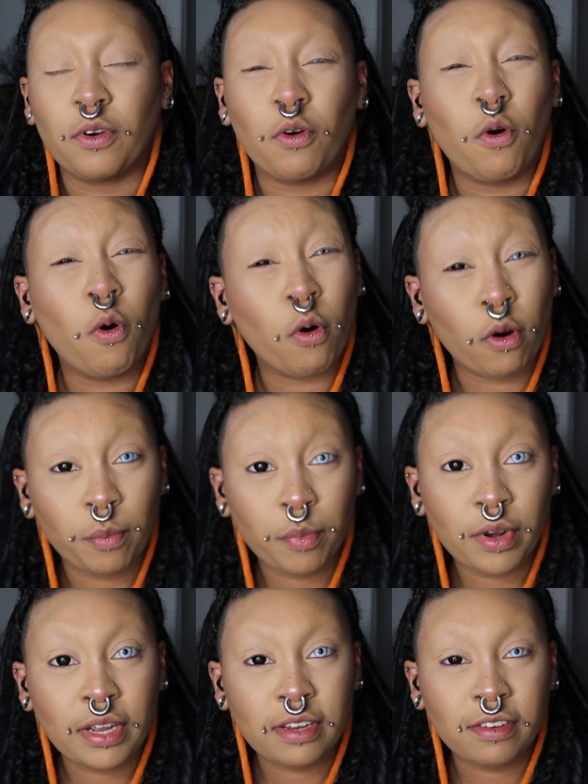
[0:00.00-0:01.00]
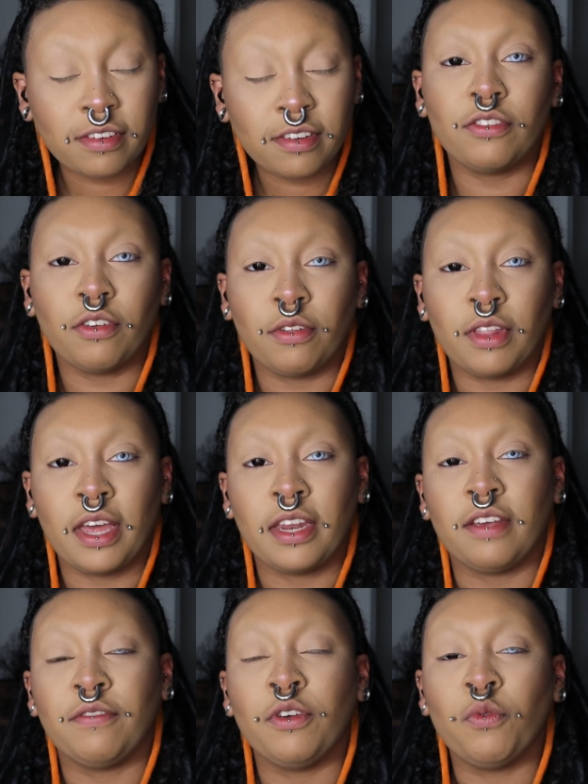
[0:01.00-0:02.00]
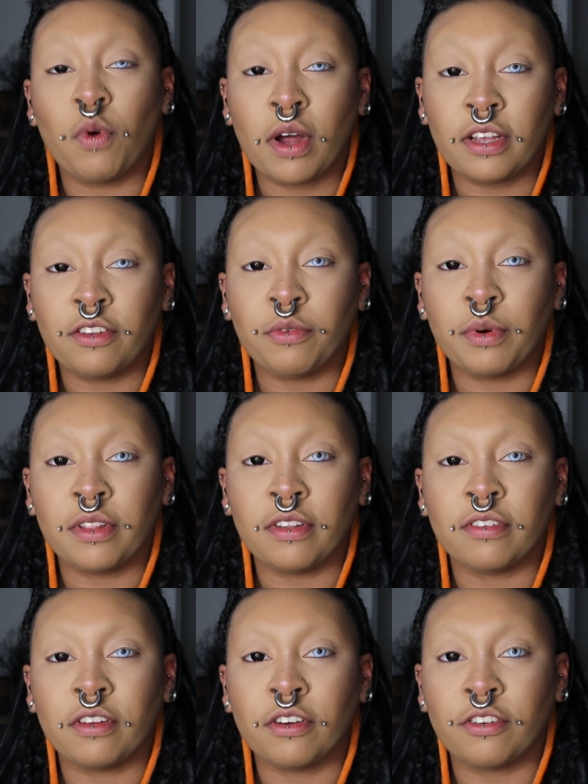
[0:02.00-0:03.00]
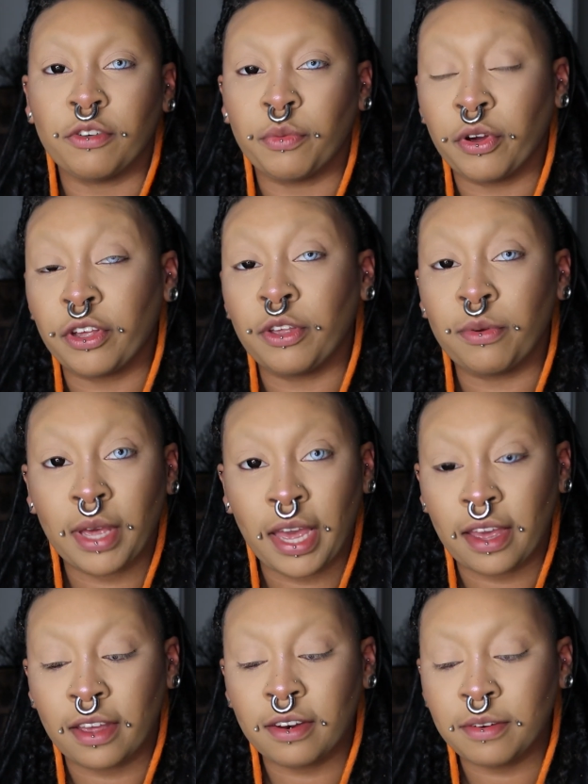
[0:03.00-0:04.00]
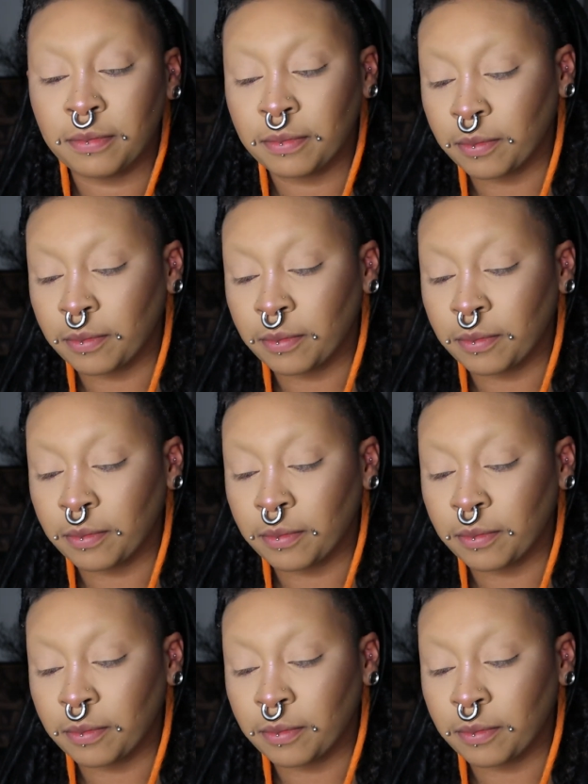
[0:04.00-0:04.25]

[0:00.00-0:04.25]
corporate so that if you wanted to wear this look to work, you can.